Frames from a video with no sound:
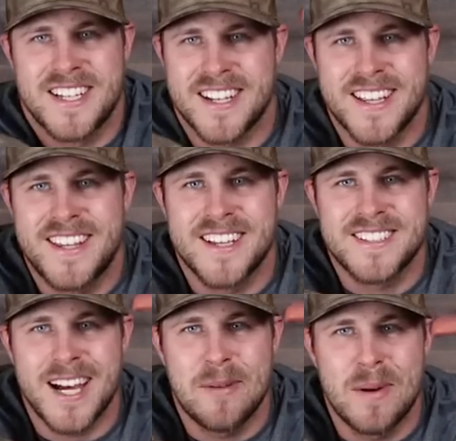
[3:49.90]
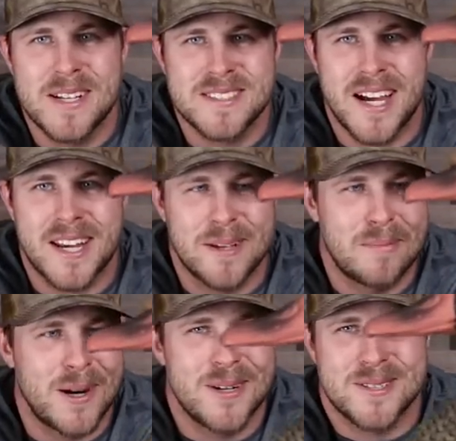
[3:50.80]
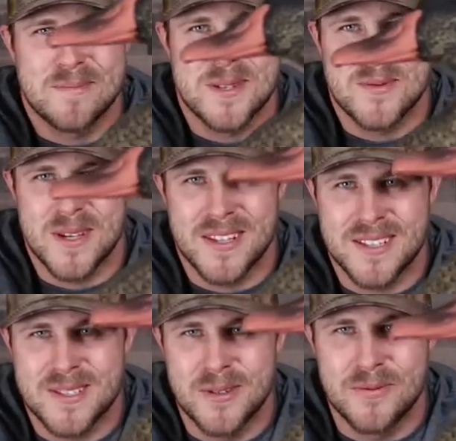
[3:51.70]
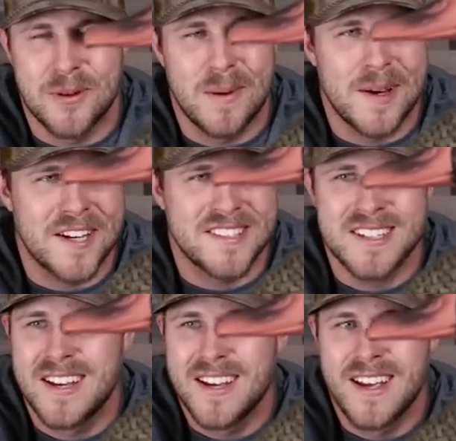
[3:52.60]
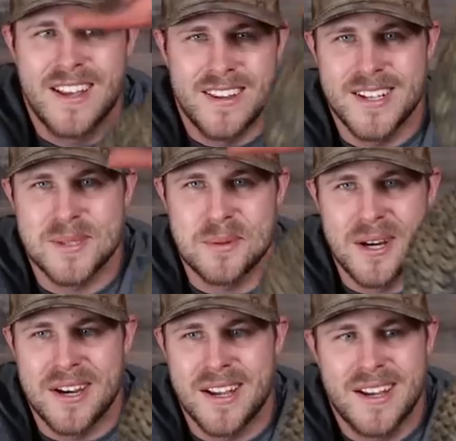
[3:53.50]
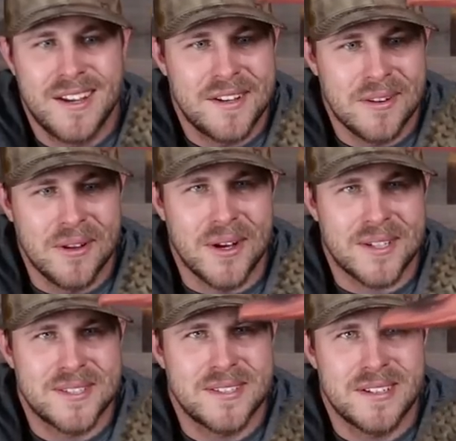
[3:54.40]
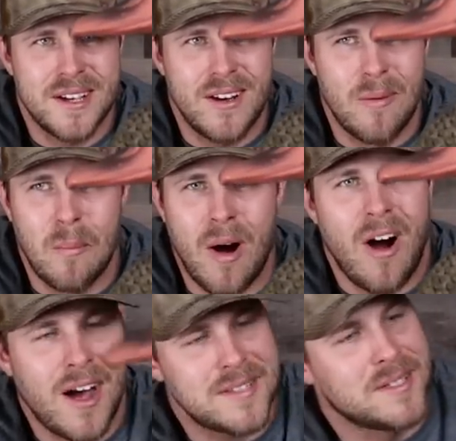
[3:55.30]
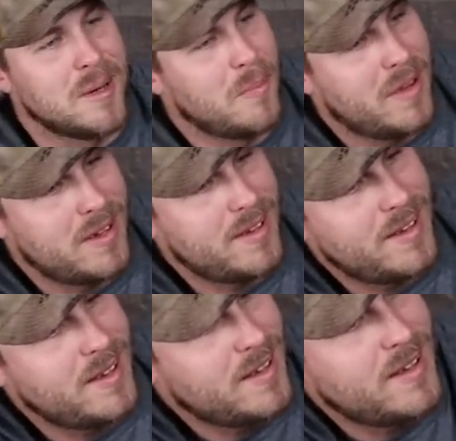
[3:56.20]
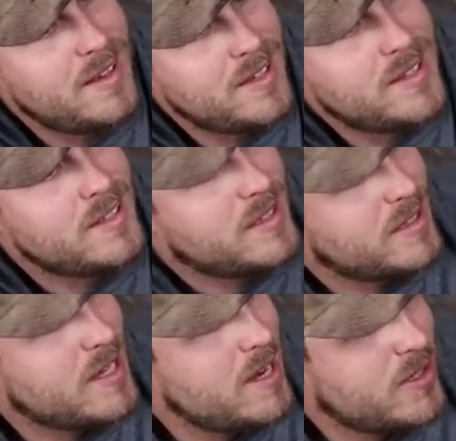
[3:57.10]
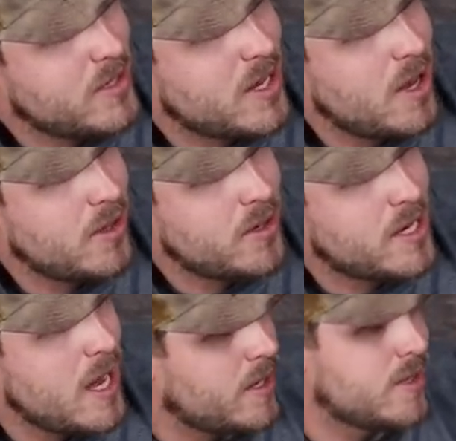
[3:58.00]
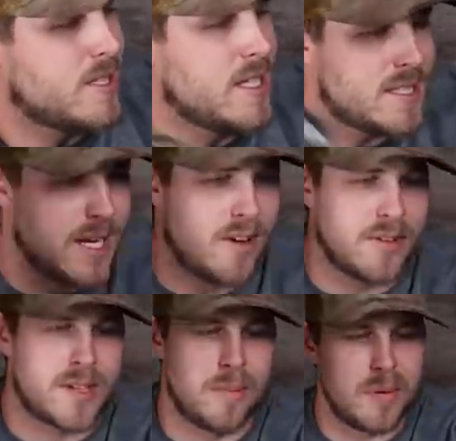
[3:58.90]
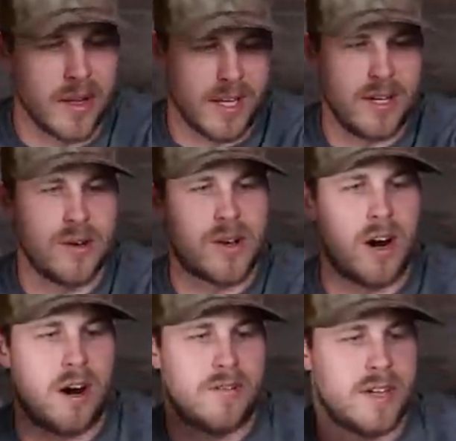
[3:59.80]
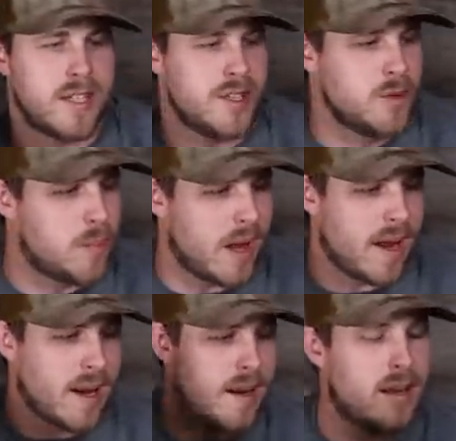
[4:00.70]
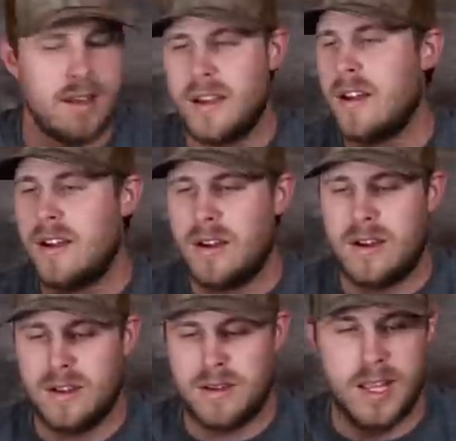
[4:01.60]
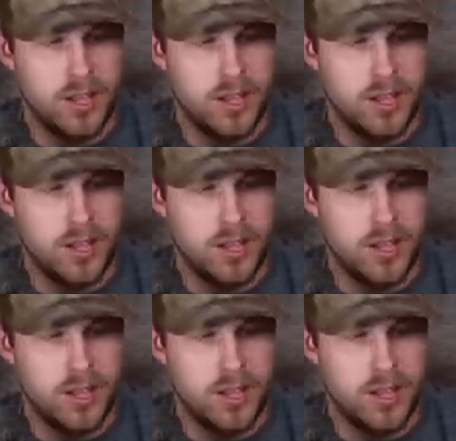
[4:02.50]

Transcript: can get this side-by-side comparison between these two full bodies. This one looks awesome. Got good color, got good detail, completely new carving, new paint. It